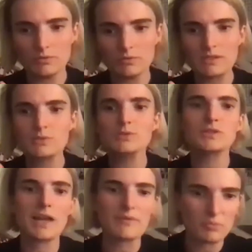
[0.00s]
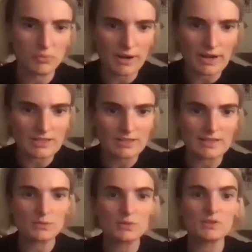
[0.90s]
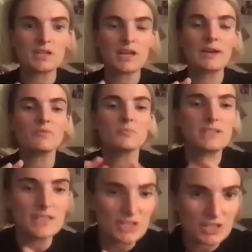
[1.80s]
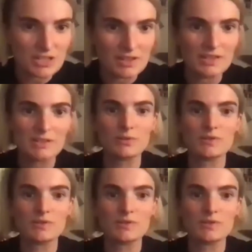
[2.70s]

there's also time for praise, and there's also time for petition, and there's also